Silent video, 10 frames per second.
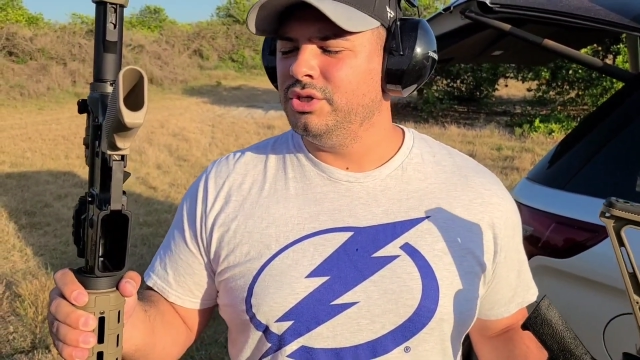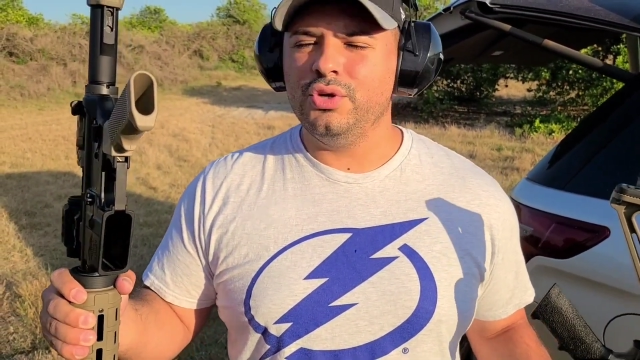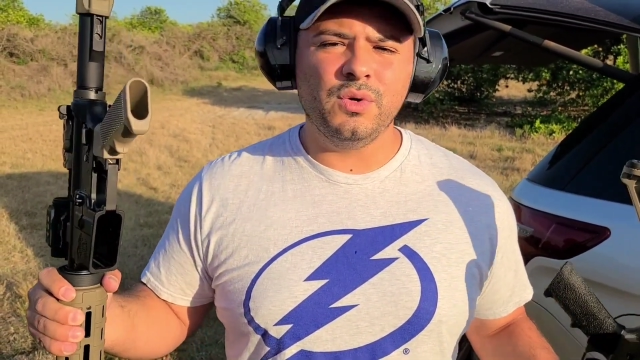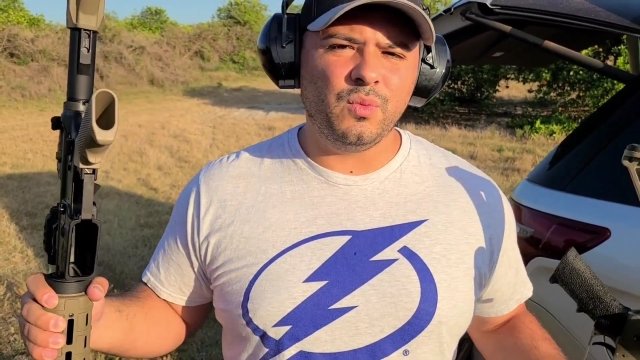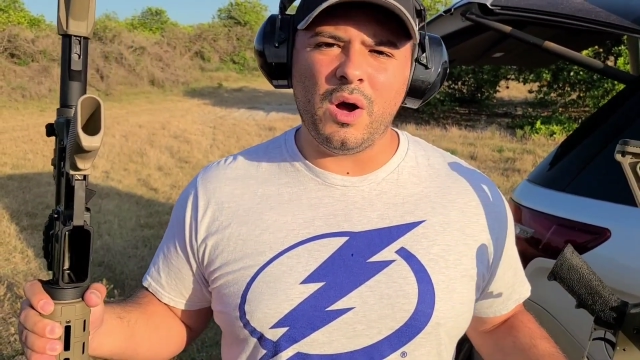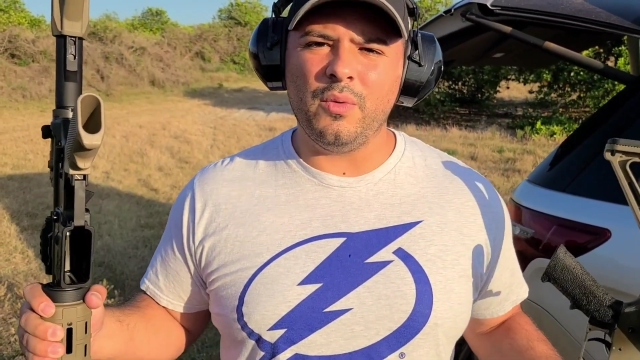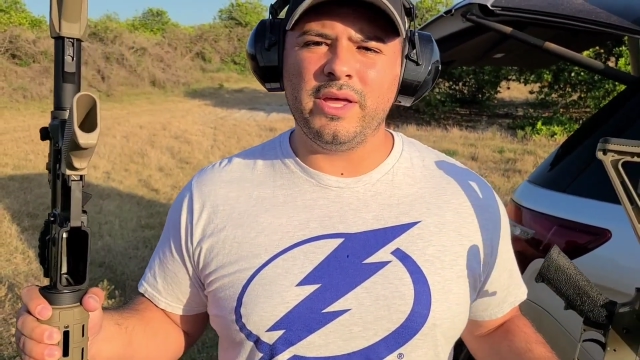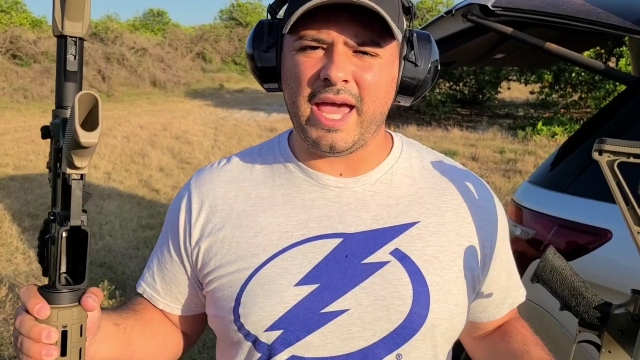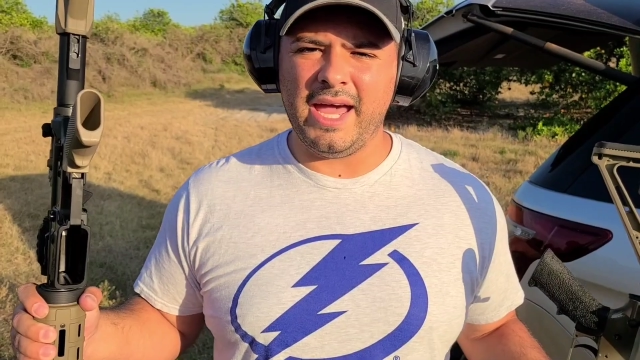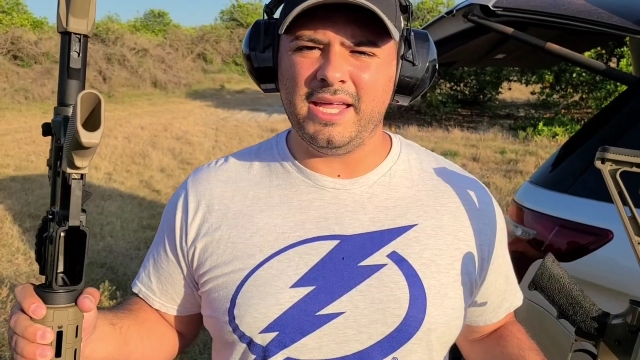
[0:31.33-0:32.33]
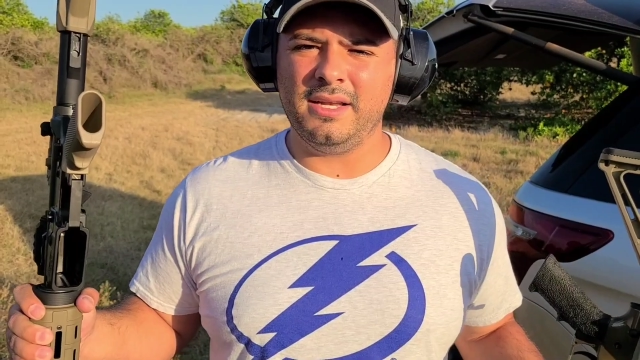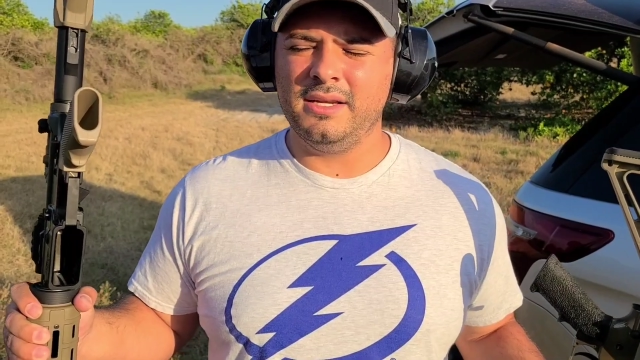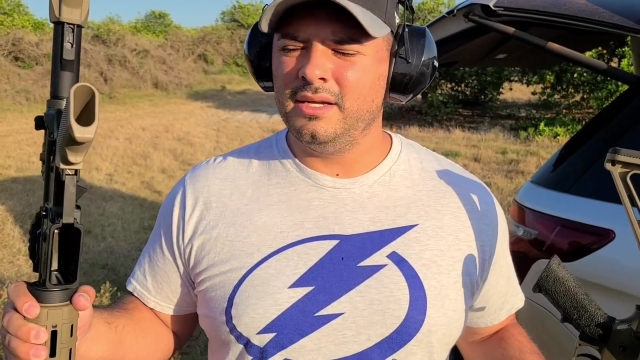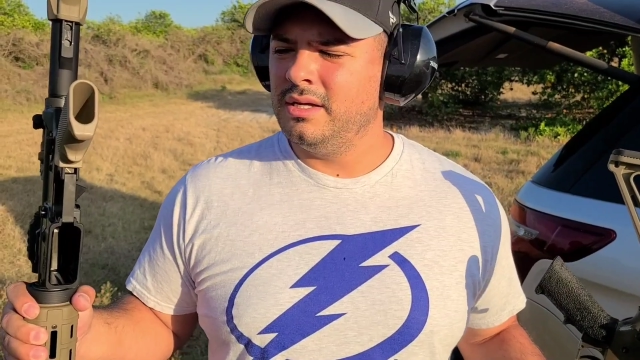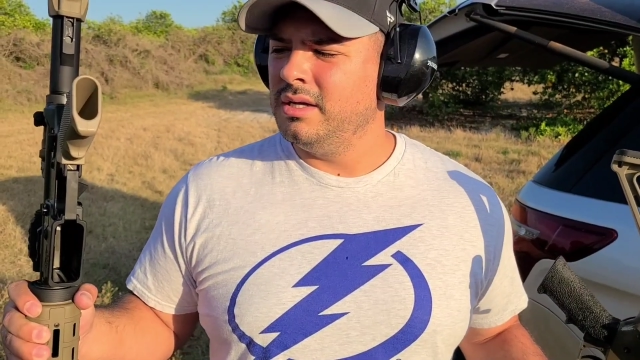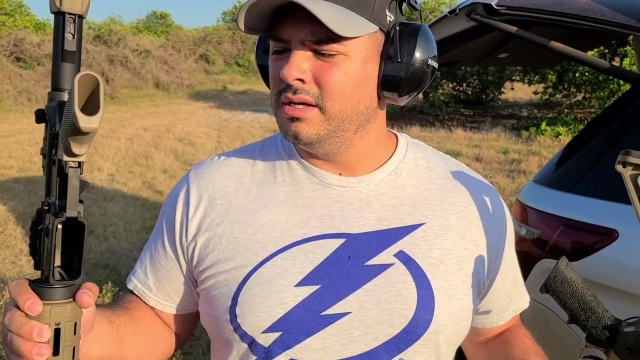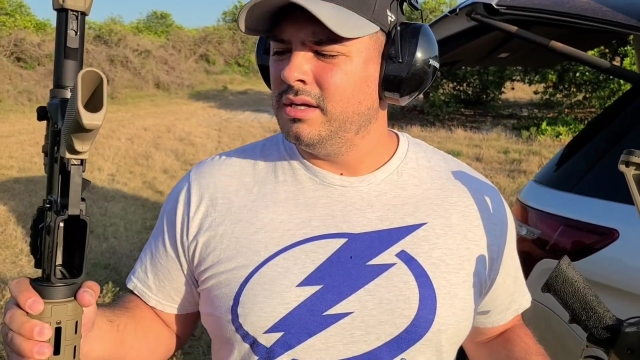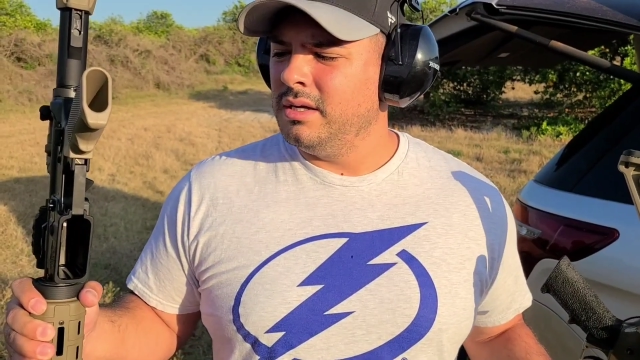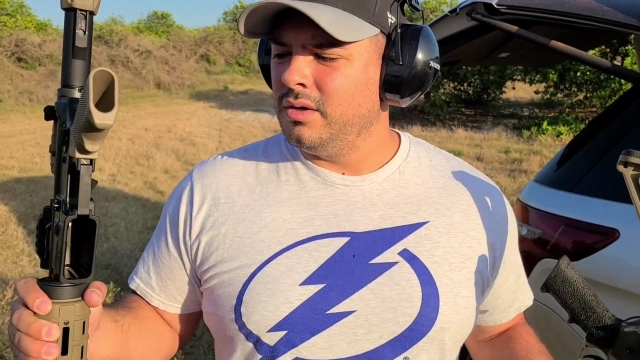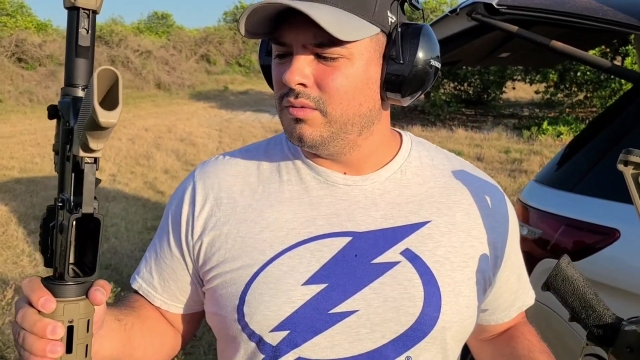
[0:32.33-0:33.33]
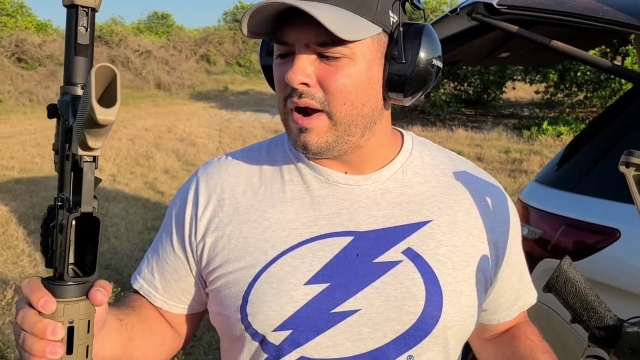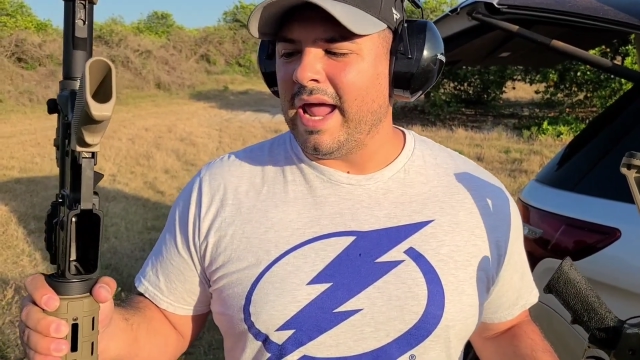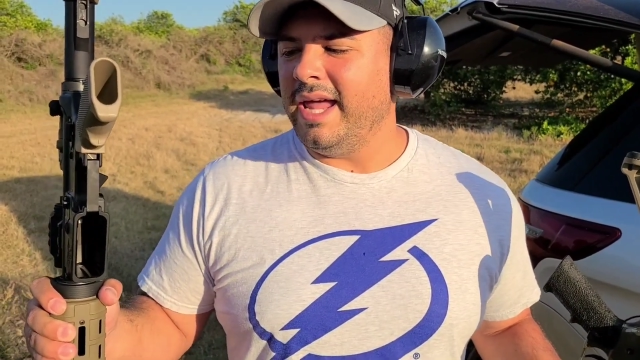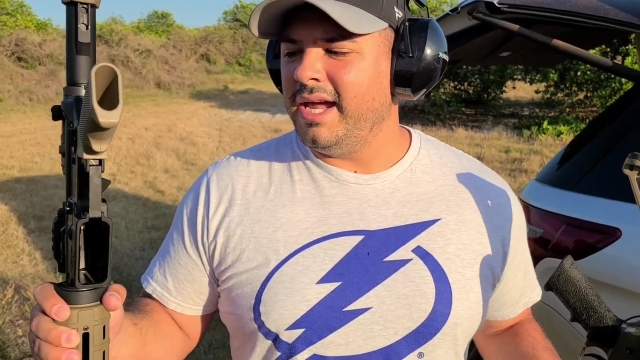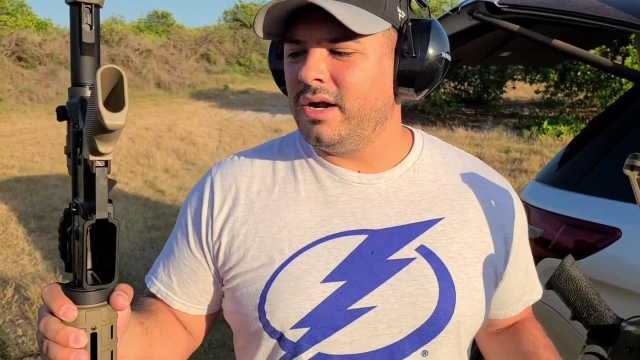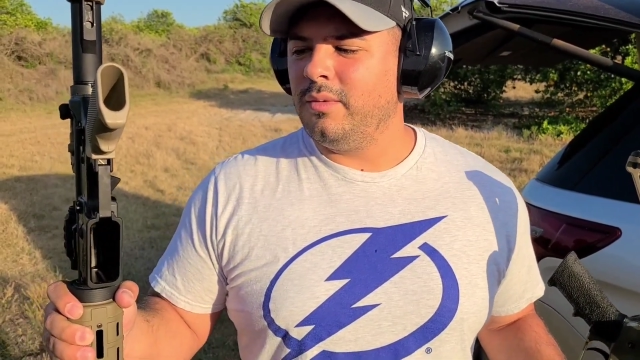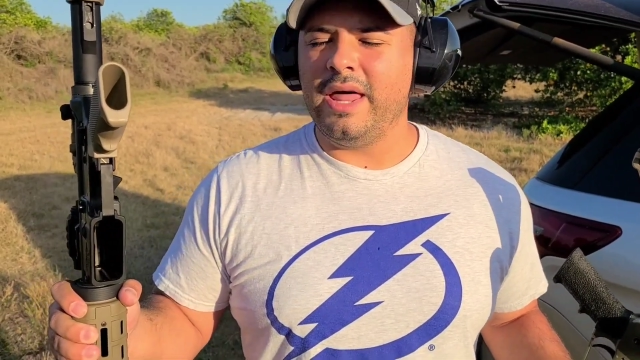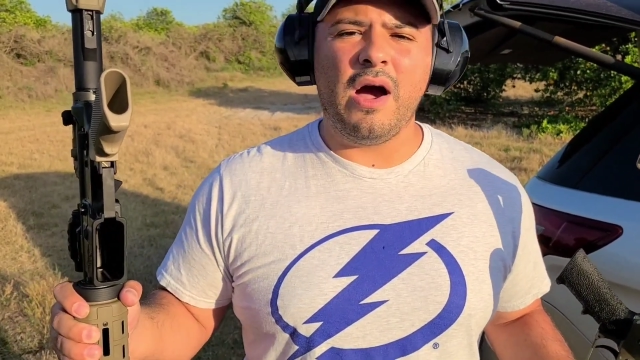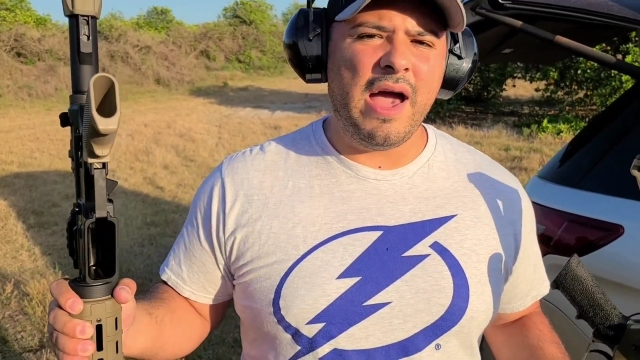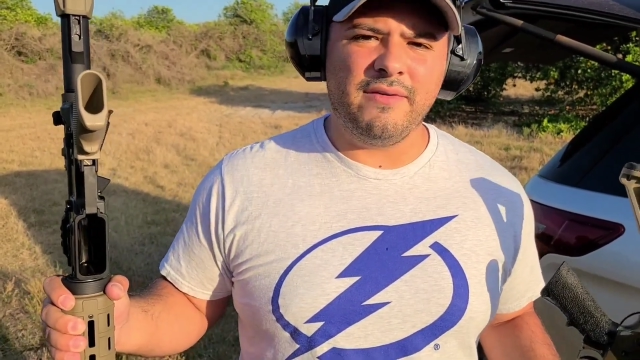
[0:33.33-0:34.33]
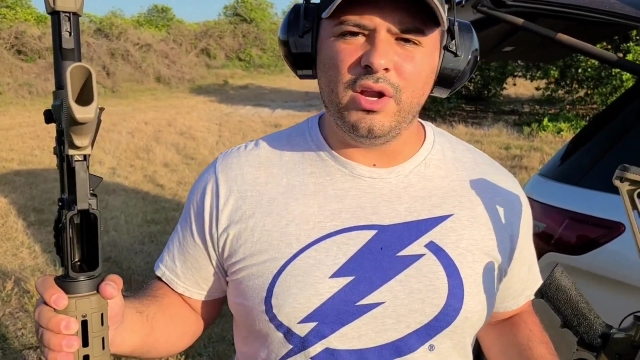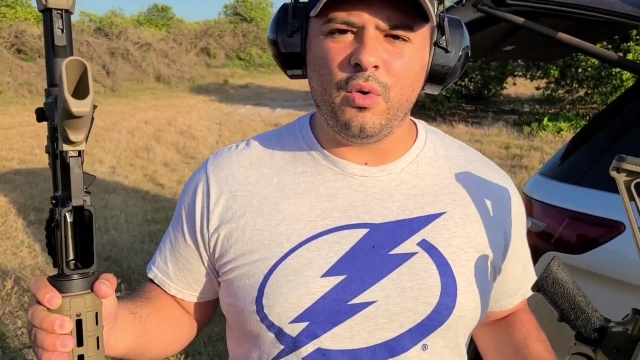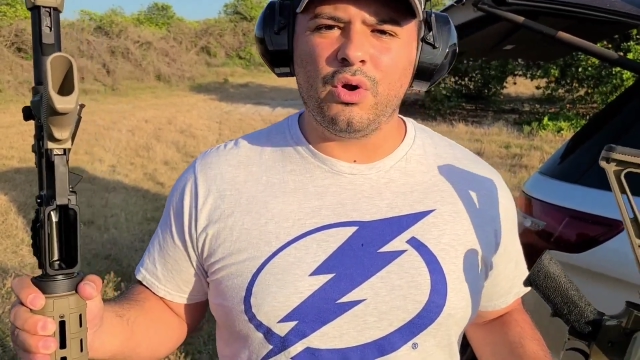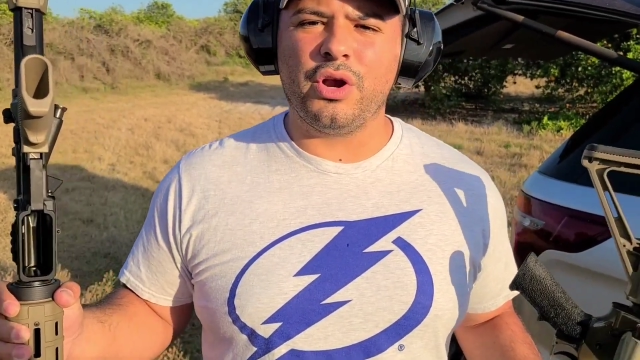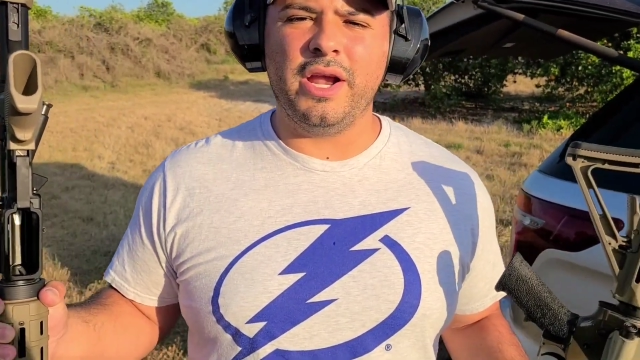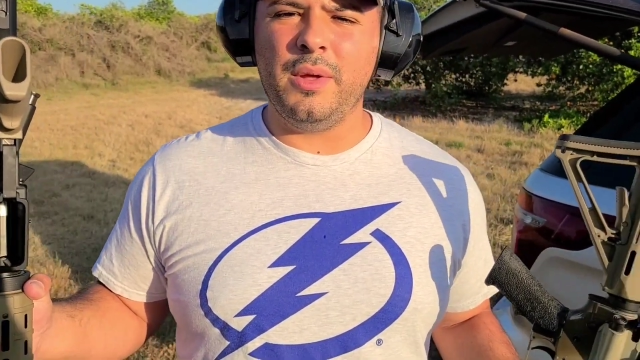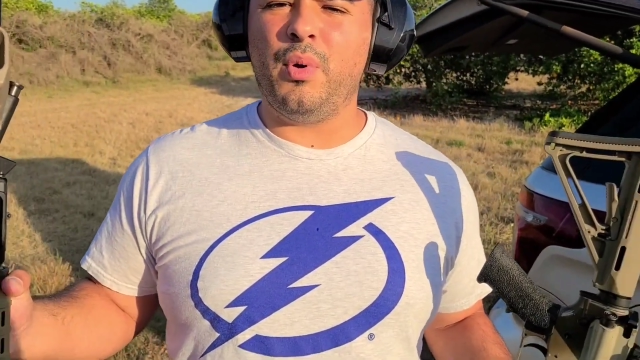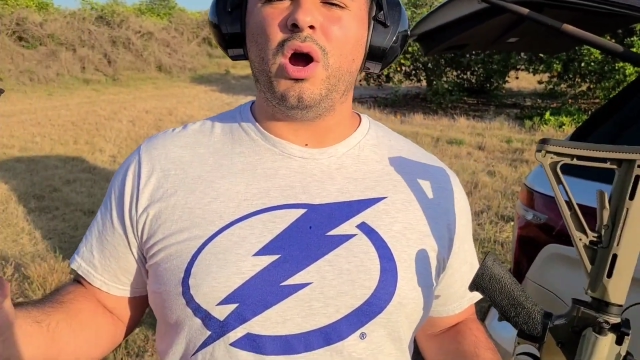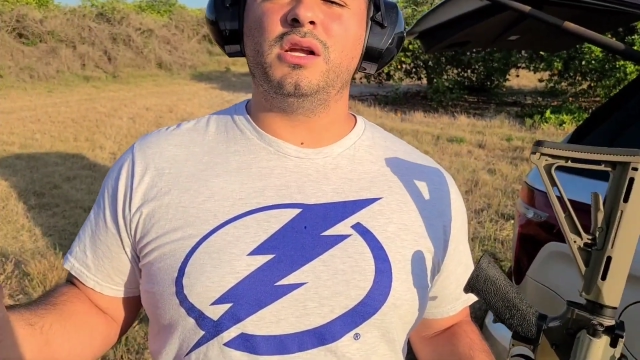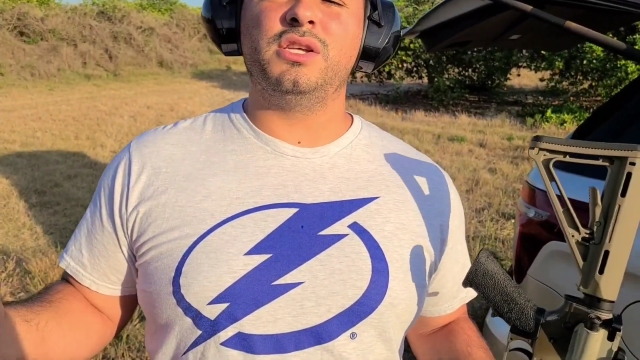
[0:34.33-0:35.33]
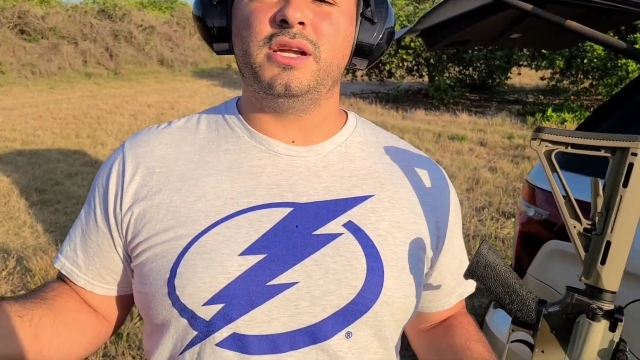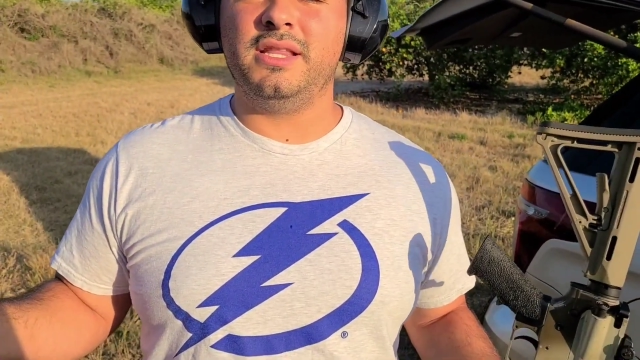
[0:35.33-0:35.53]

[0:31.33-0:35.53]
do what we can right here without having to order any parts or